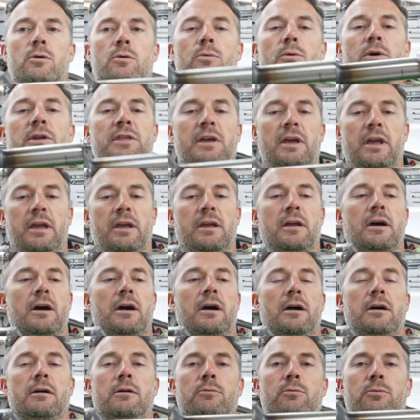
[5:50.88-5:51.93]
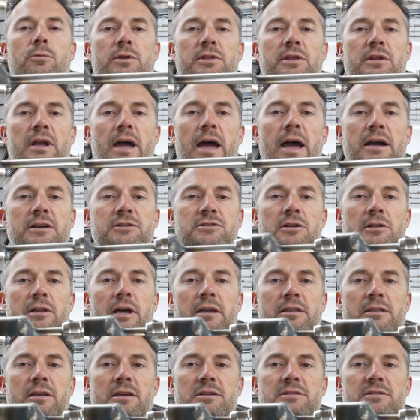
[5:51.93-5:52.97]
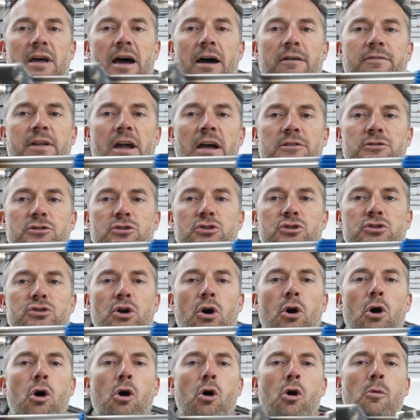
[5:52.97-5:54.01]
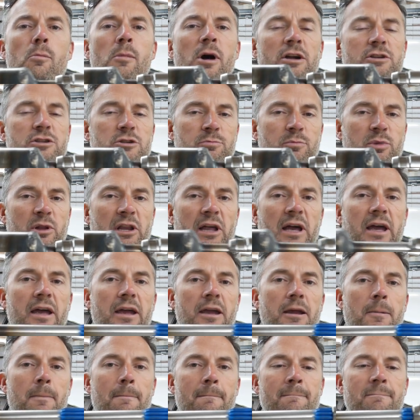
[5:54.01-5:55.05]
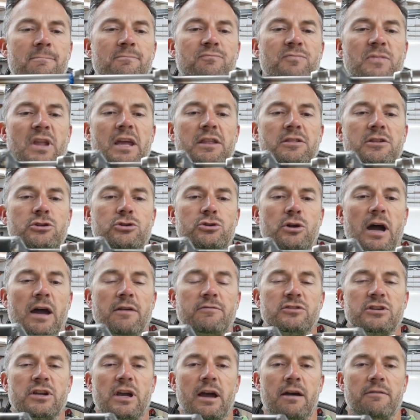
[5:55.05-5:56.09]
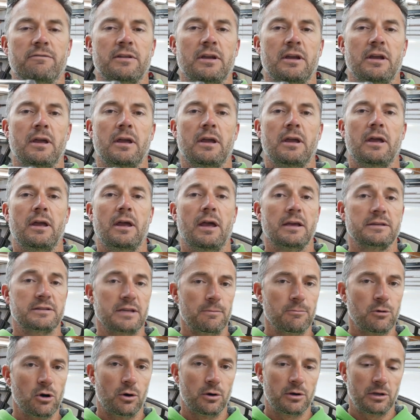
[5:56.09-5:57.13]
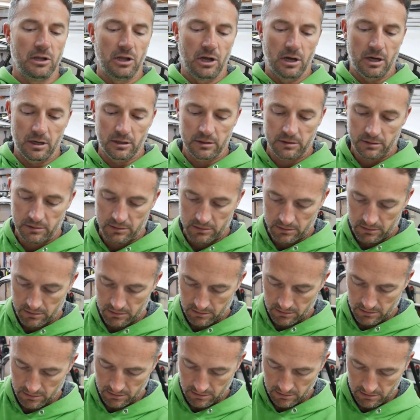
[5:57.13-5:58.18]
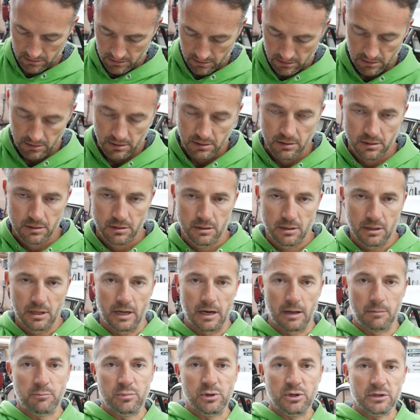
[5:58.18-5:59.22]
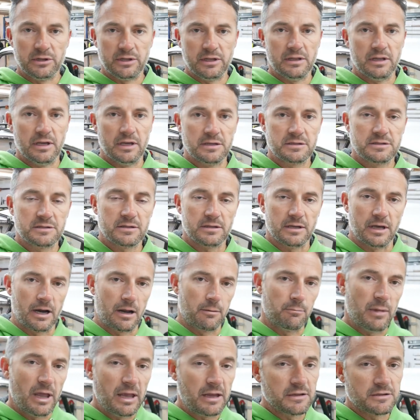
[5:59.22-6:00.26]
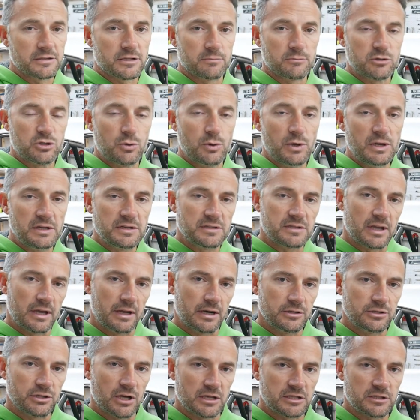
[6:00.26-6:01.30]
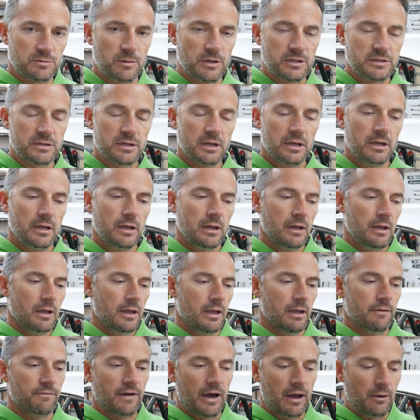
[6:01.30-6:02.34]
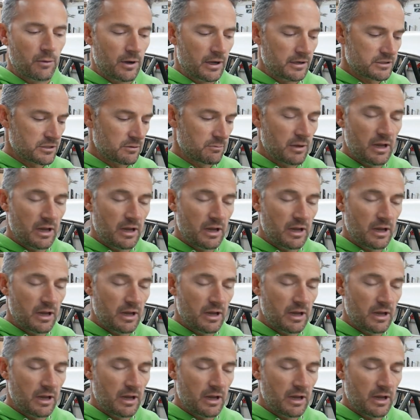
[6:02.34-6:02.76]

with a uh, with an axle like this, I've got so much play in the drive shaft. As I'm going along and I'm building this and I'm making some tweaks and adjustments, if I want to